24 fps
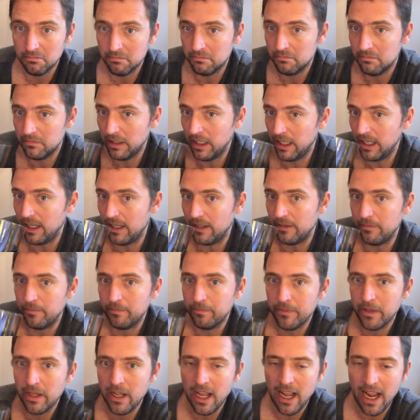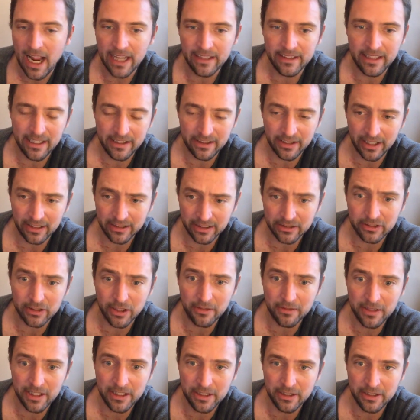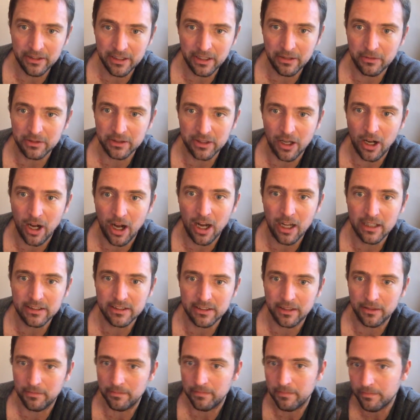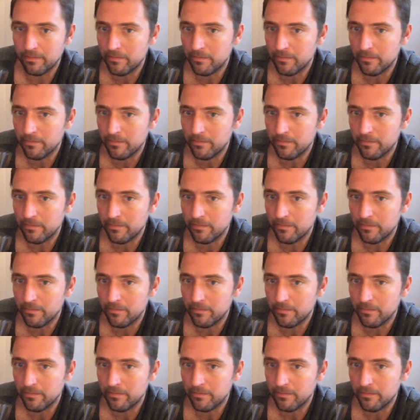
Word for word: Yeah. And they thought the Soviet Union was awesome.